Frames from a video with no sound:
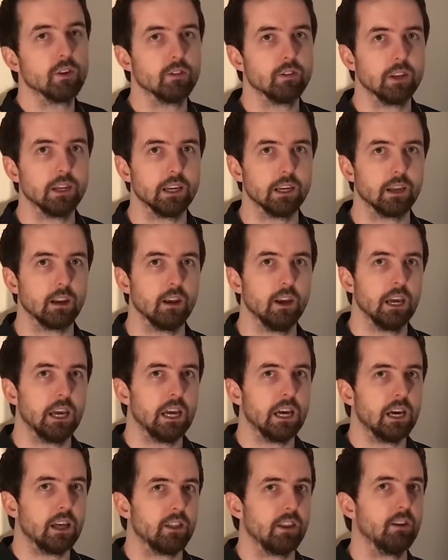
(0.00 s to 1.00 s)
fifteen,
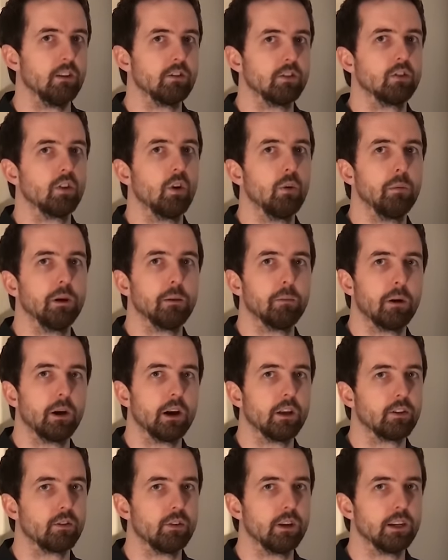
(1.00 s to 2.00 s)
there are so many
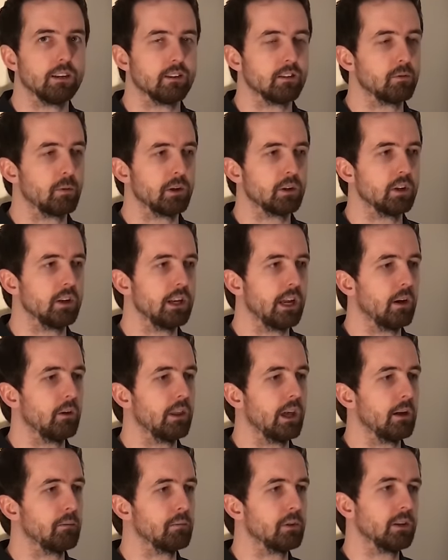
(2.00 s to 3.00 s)
par threes, especially now
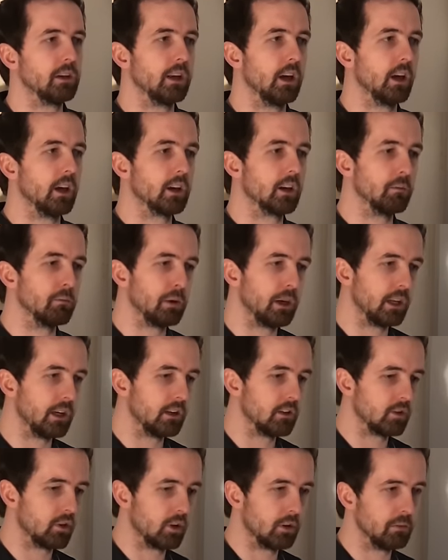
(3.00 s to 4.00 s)
that I'm uh, competing
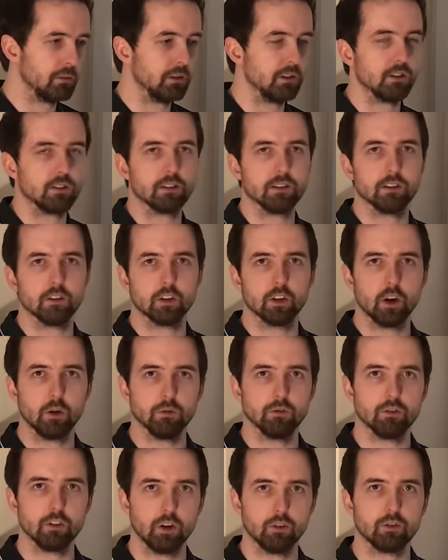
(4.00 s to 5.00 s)
in tournaments and
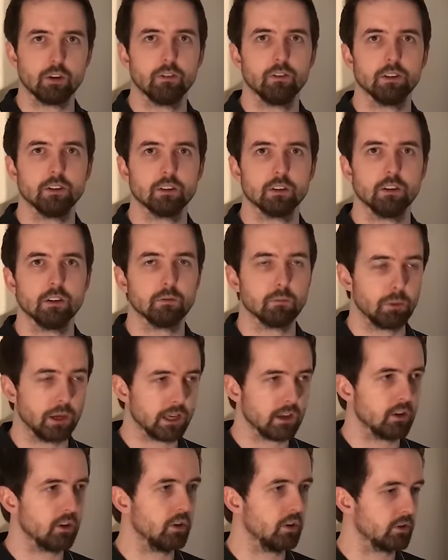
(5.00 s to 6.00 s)
going, you know, traveling to
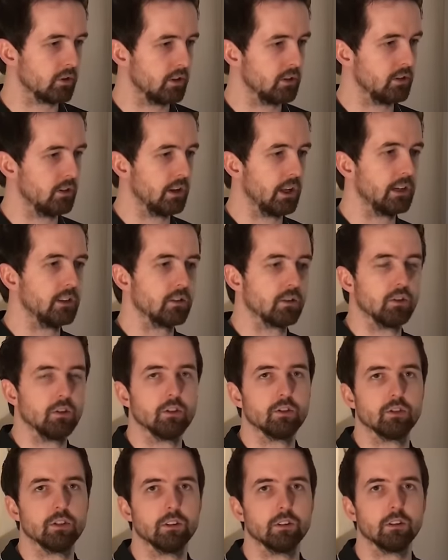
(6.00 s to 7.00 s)
big courses and nice
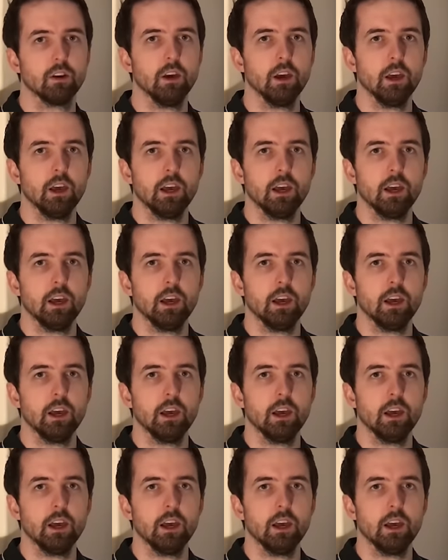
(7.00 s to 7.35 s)
courses.